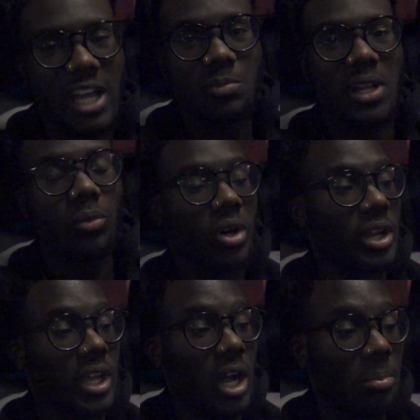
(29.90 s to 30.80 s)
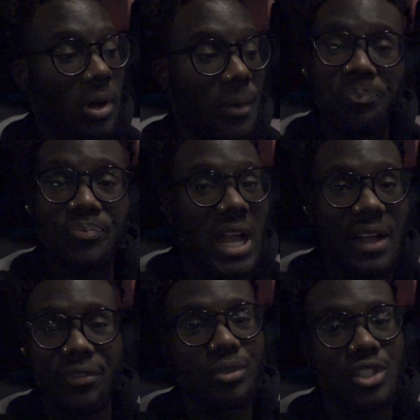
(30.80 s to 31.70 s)
I explain what they are, but
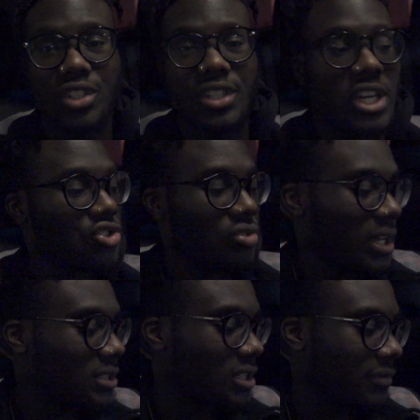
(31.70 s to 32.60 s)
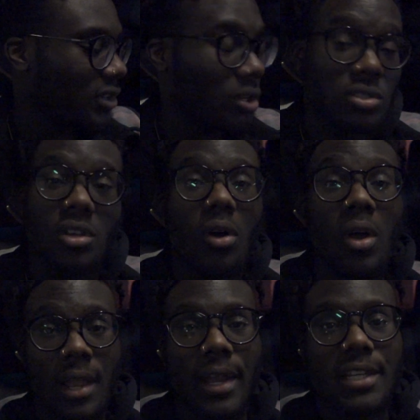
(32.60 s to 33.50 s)
I think we should just get straight into the video. So
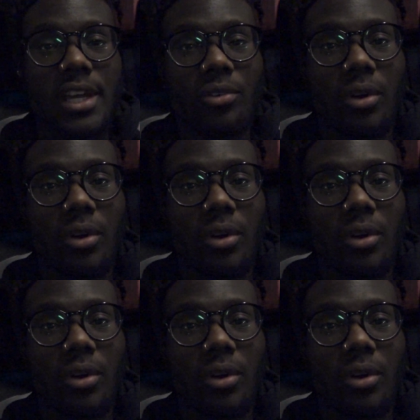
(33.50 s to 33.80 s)
let's get